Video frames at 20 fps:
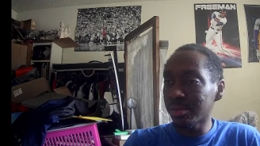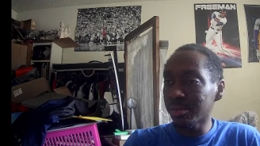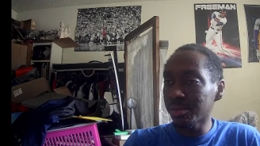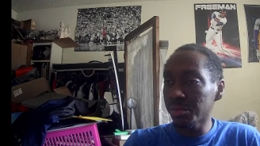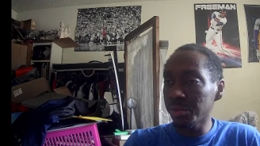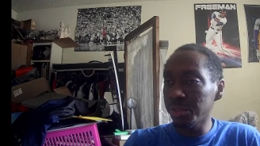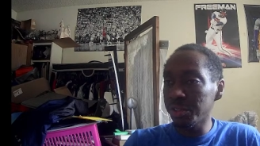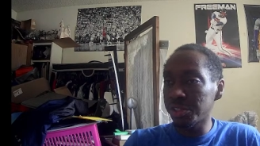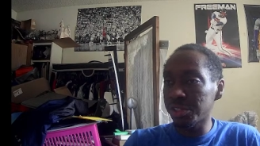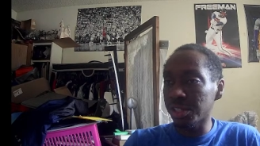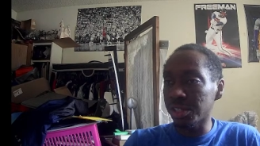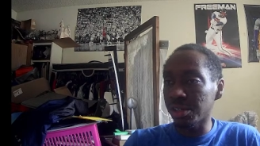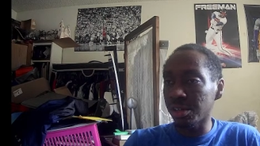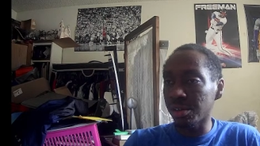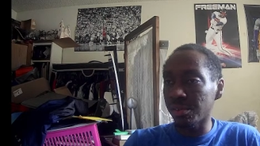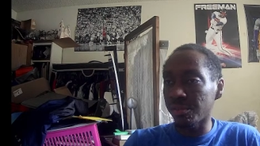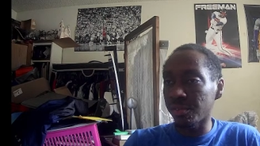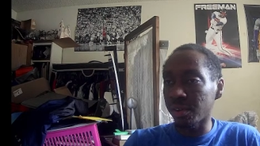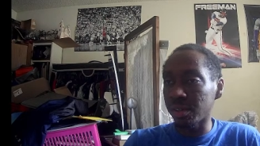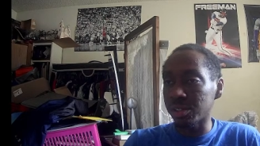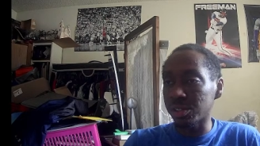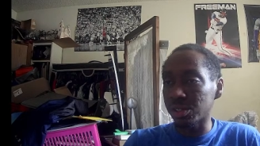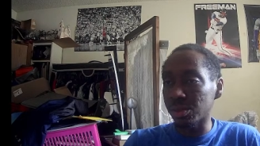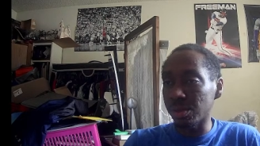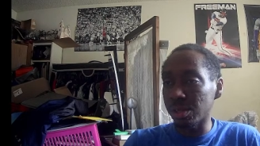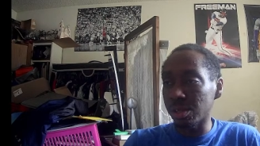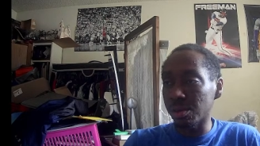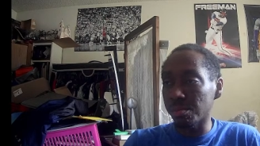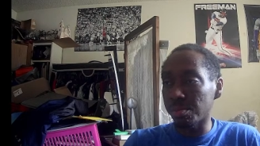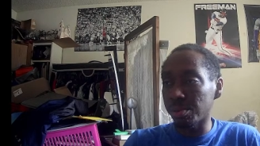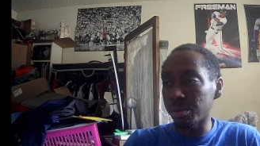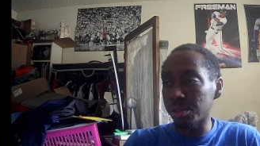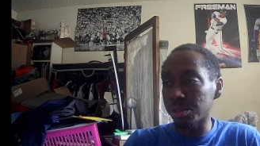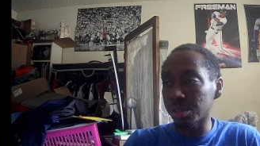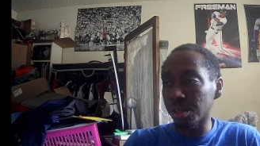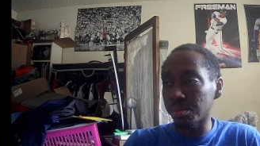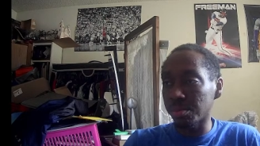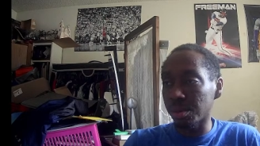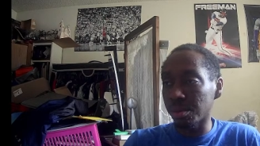Reset the defense so he can push up the